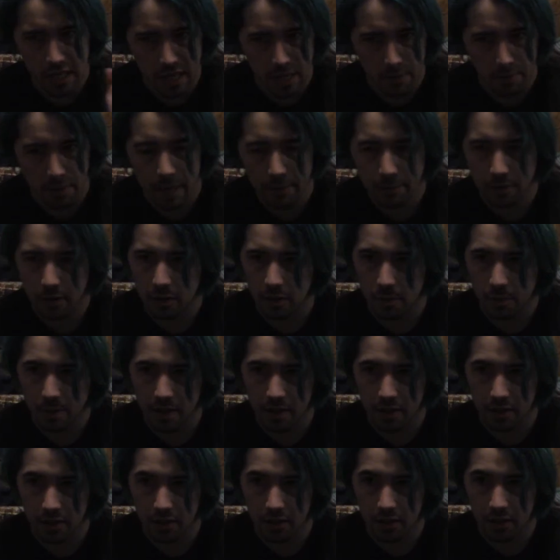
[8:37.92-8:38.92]
Captain
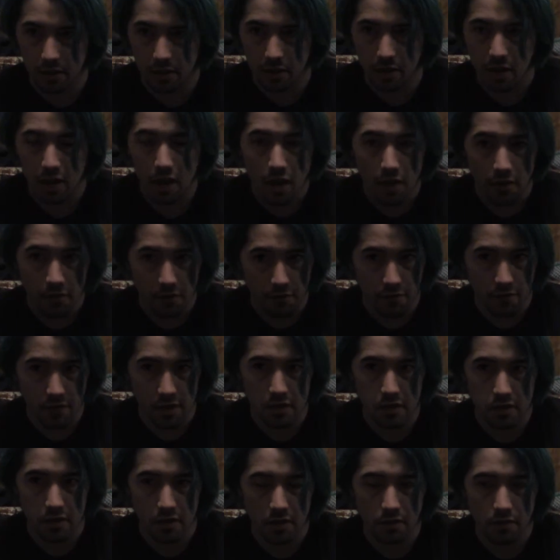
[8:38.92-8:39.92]
America
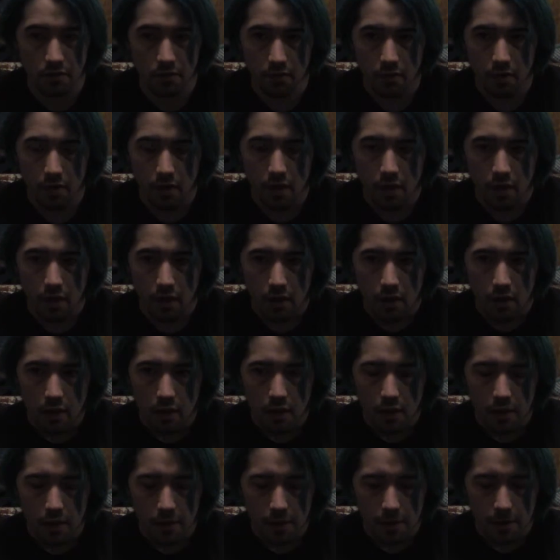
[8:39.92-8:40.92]
face off.
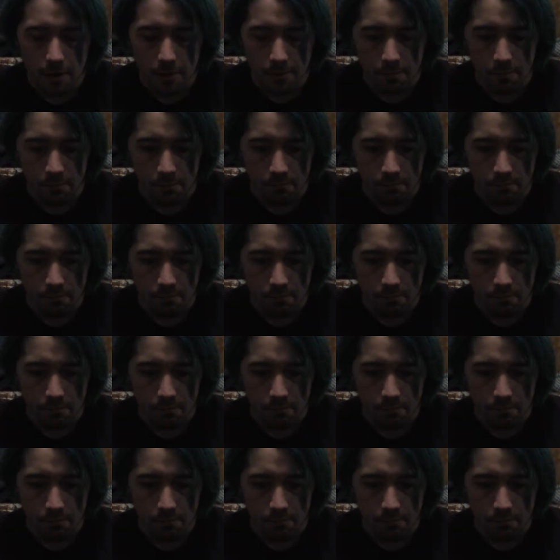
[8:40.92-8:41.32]
I